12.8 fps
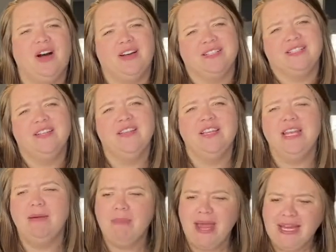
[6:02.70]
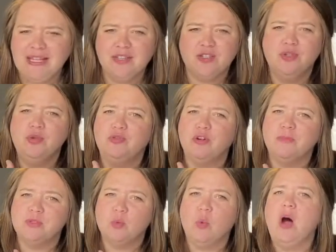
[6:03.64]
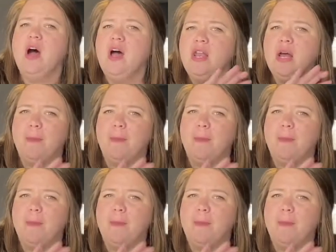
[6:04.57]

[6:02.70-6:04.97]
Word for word: the hostility, making the two groups one,